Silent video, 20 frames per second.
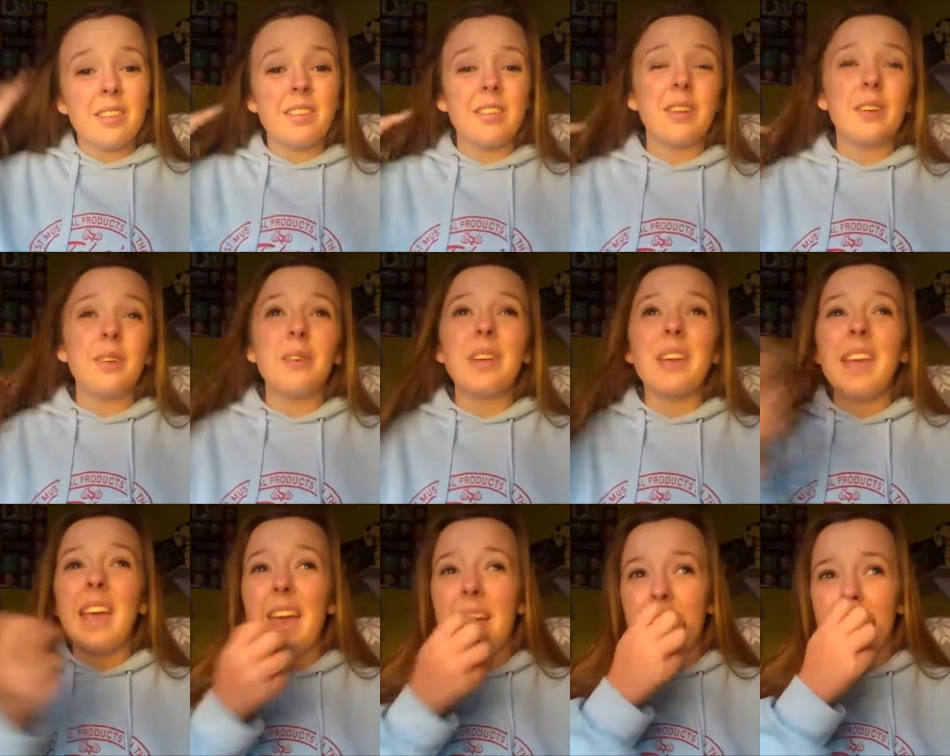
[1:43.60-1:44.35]

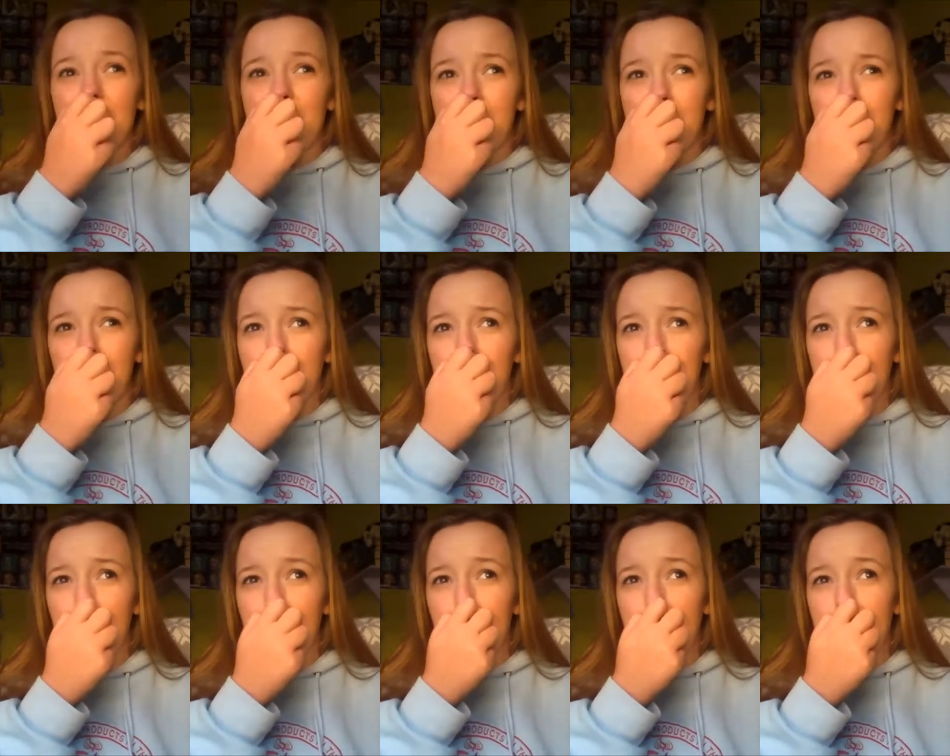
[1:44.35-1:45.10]
So, yeah, it's
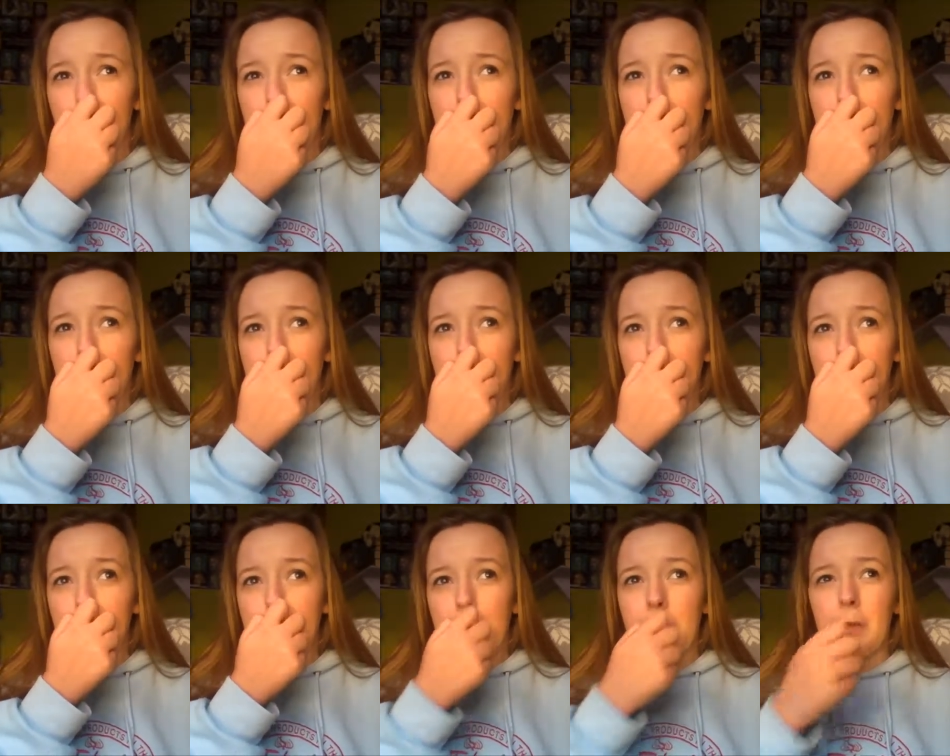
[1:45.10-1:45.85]

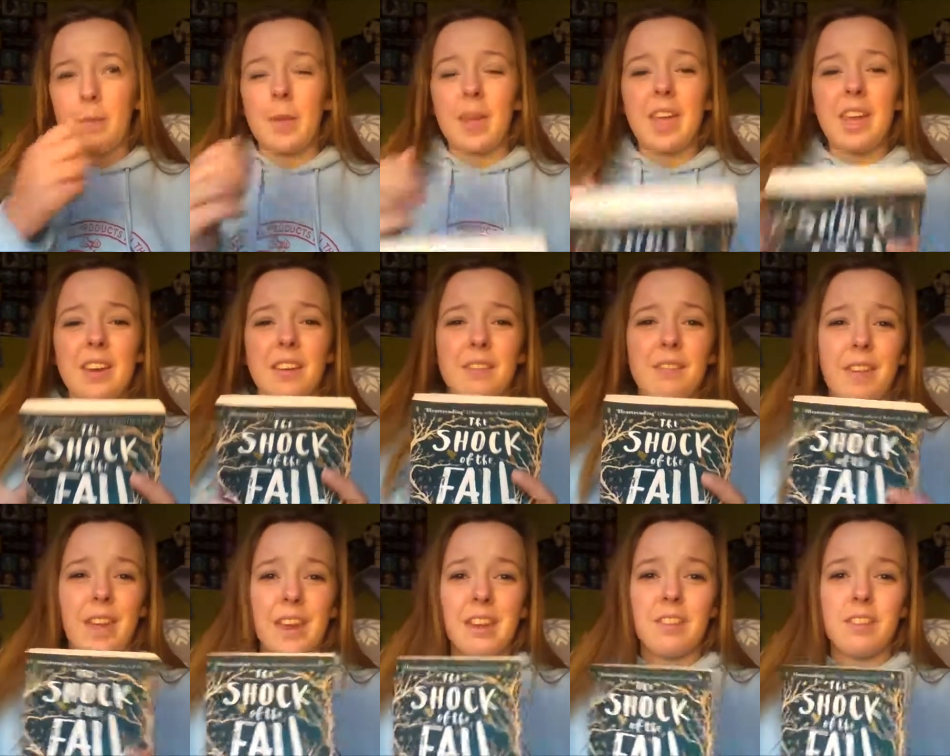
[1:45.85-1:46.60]
the main
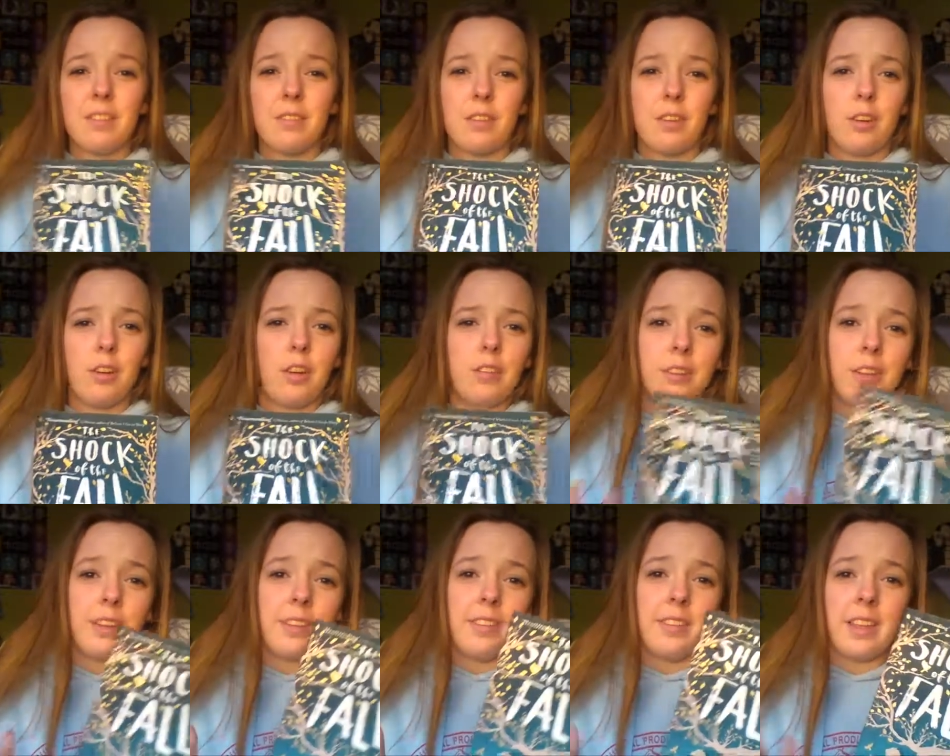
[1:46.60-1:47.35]
event of the
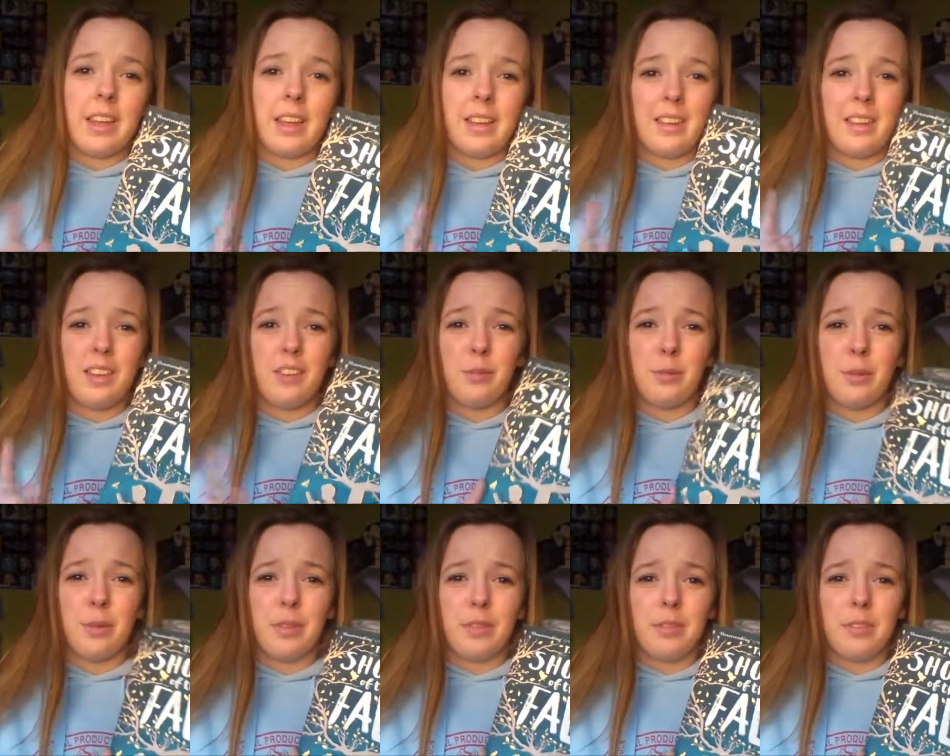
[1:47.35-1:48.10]
novel is that
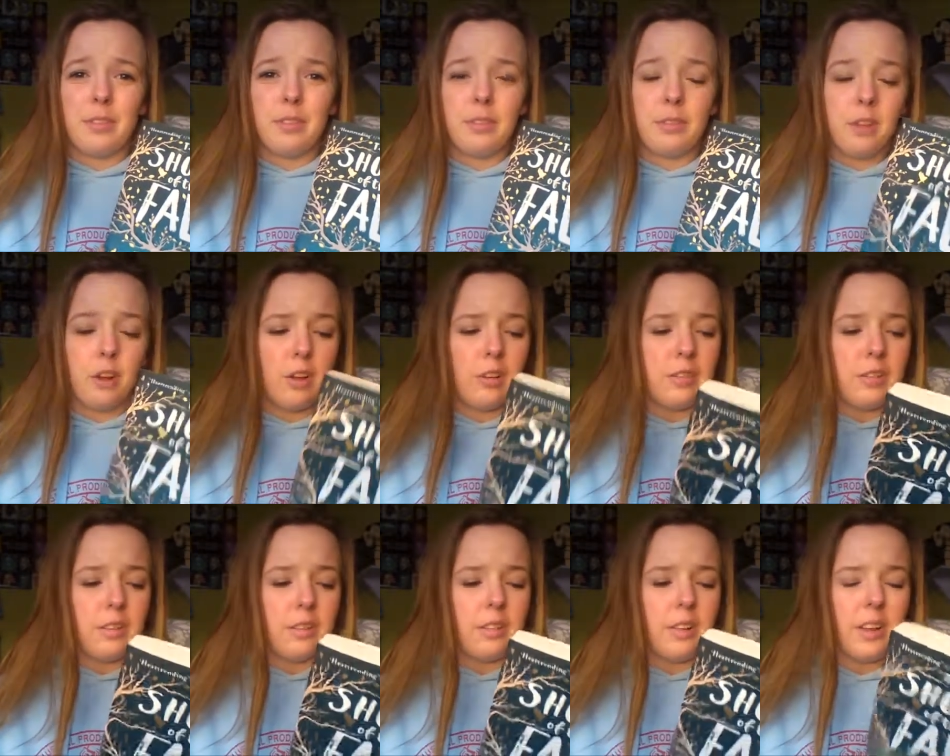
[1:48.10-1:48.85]
his book,
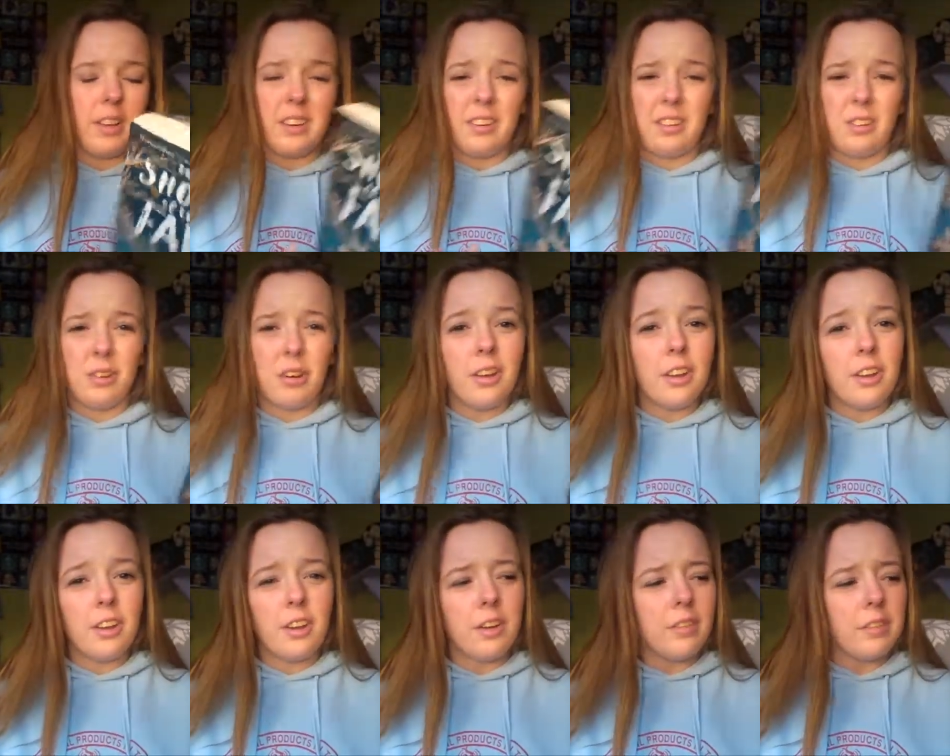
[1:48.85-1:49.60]
novel, do you
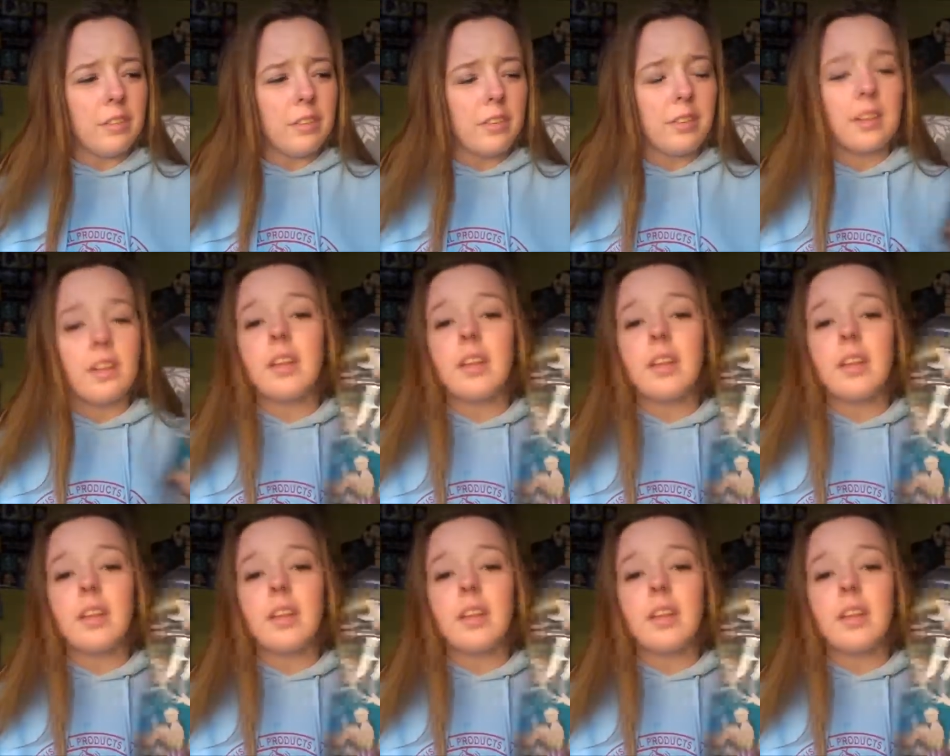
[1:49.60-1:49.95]
call it a novel?